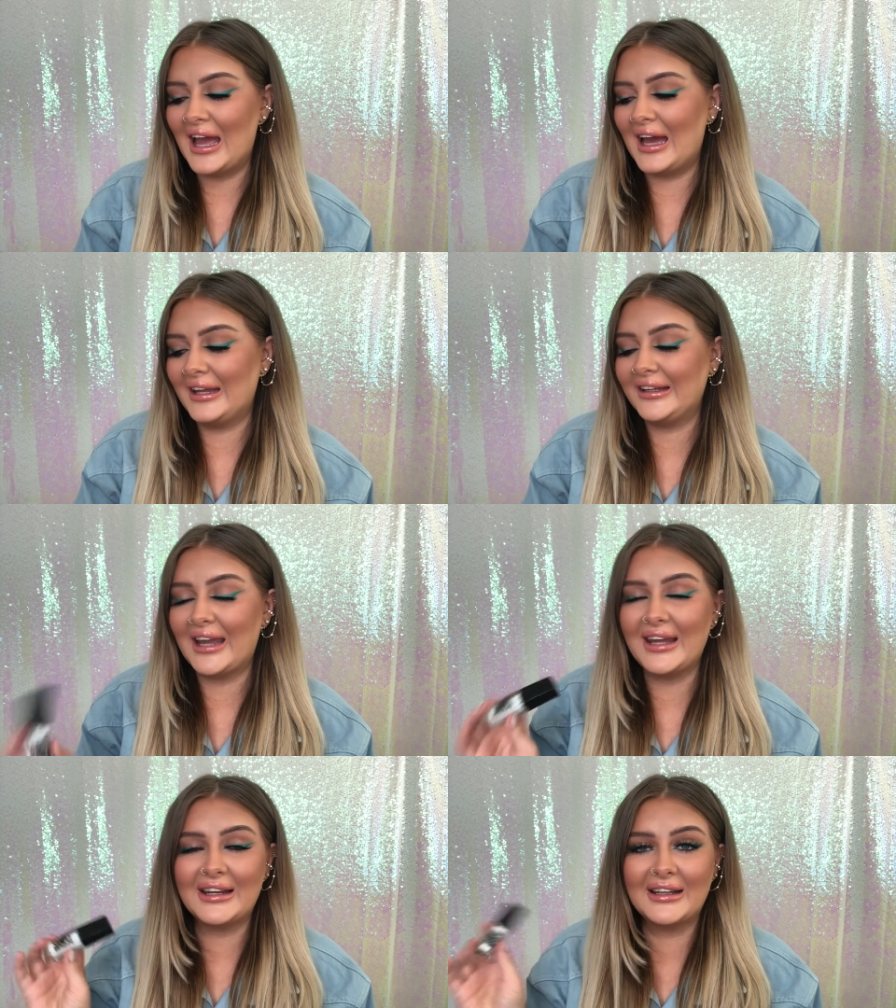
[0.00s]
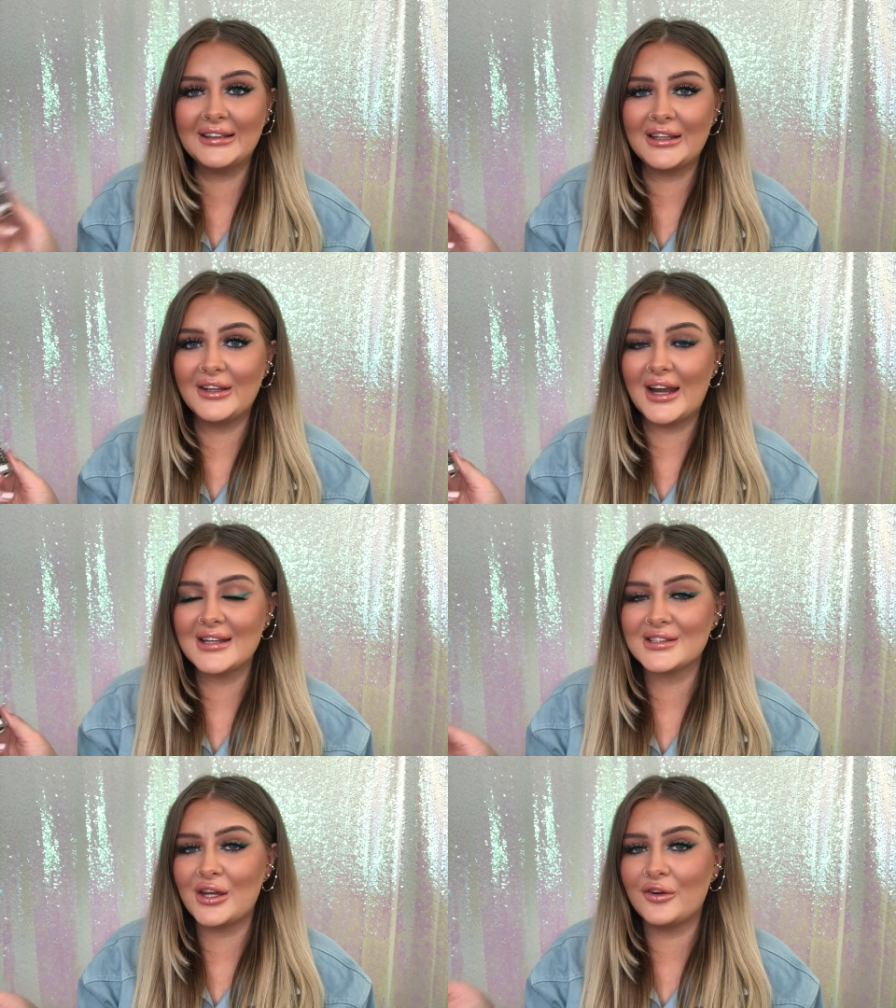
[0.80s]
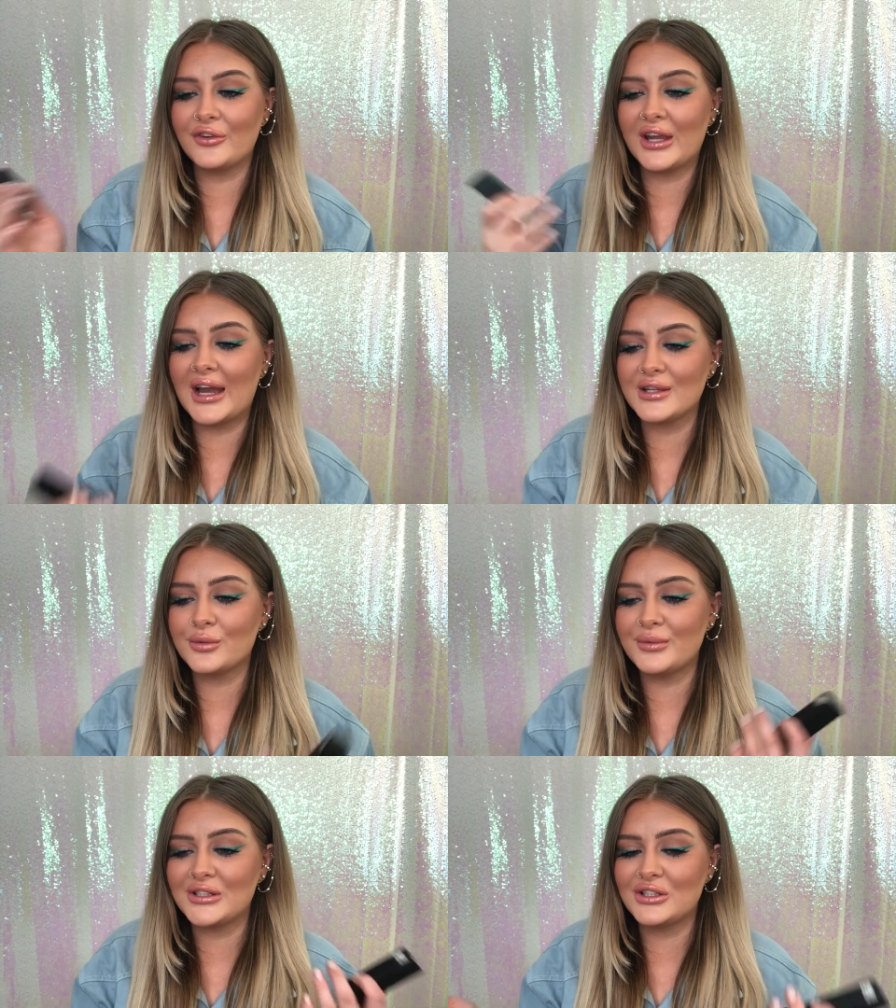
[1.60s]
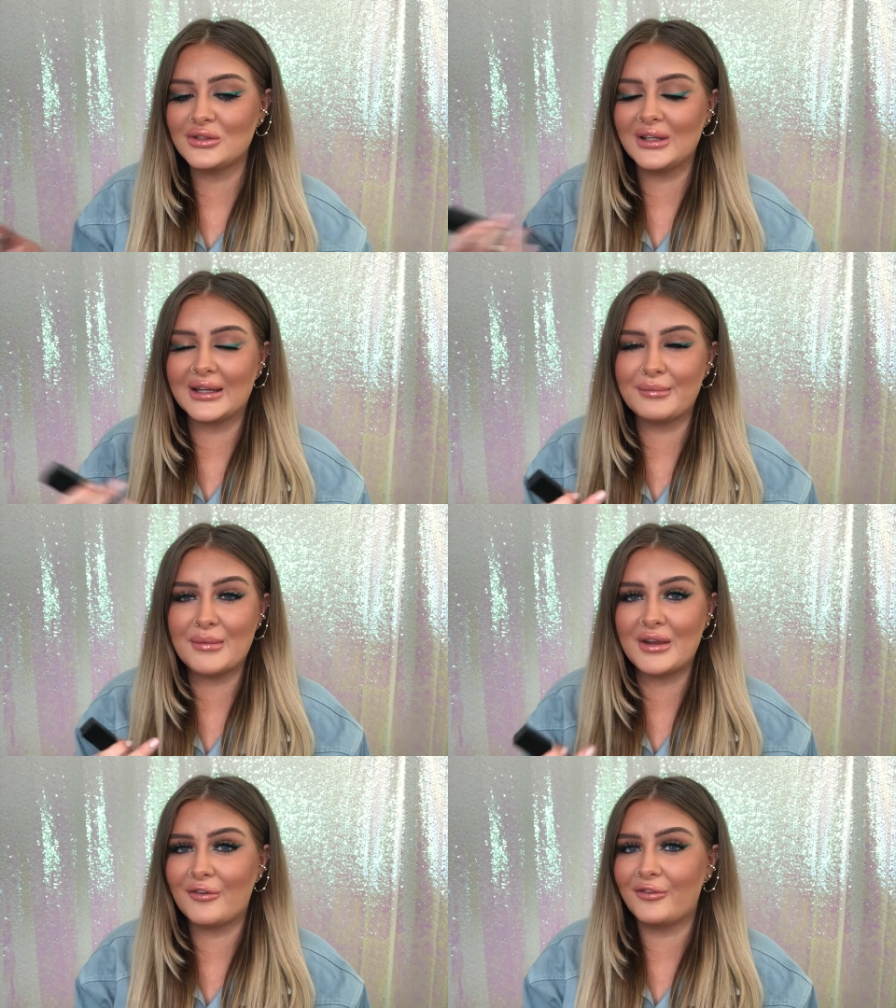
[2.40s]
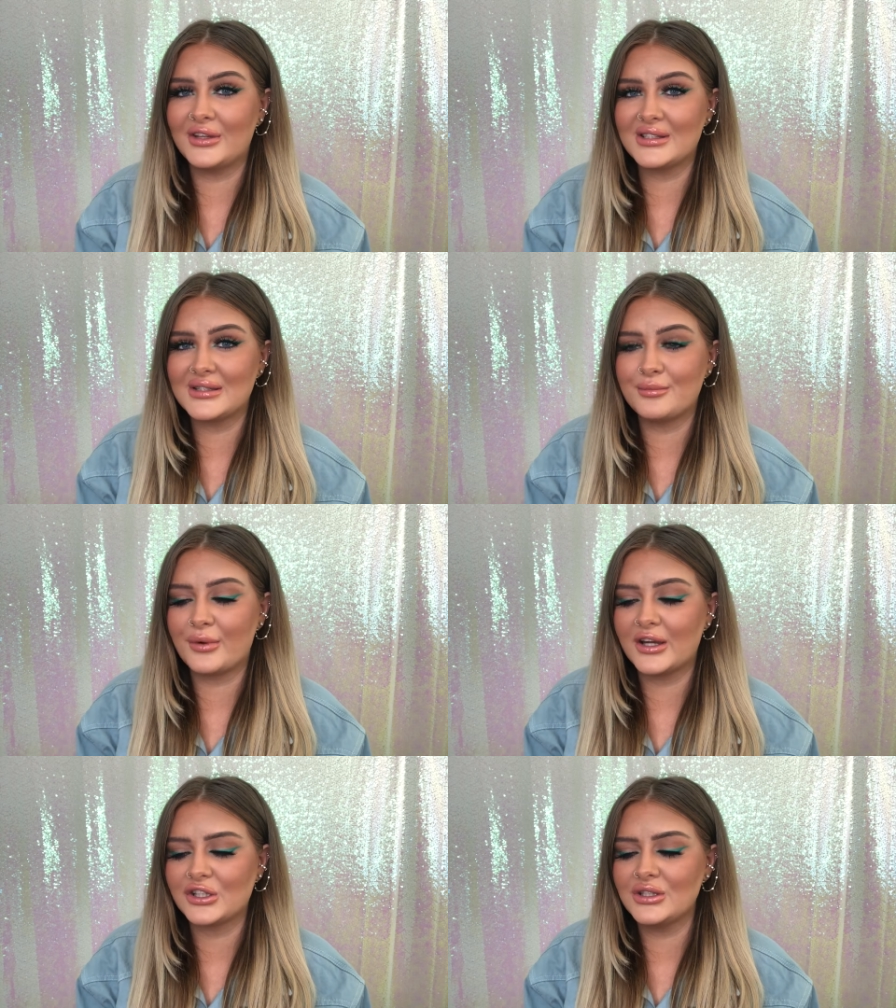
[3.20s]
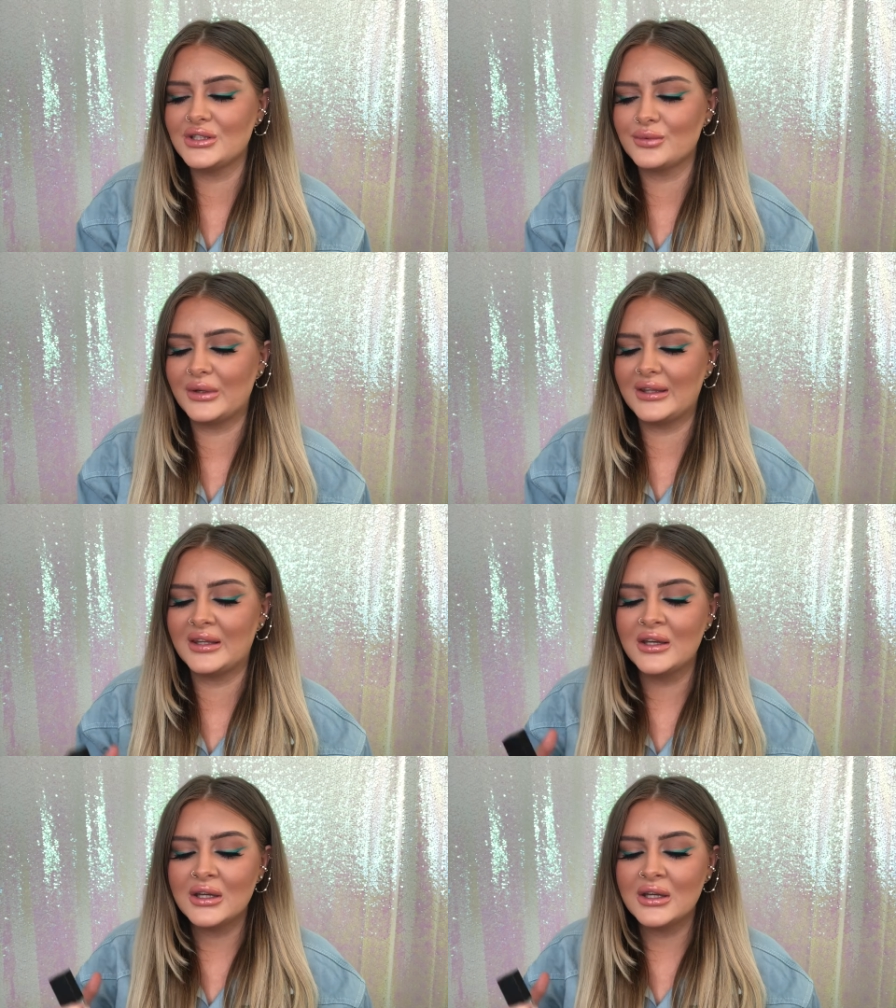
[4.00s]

and again I'll let you guys know if you guys want me to do like maybe a first impressions with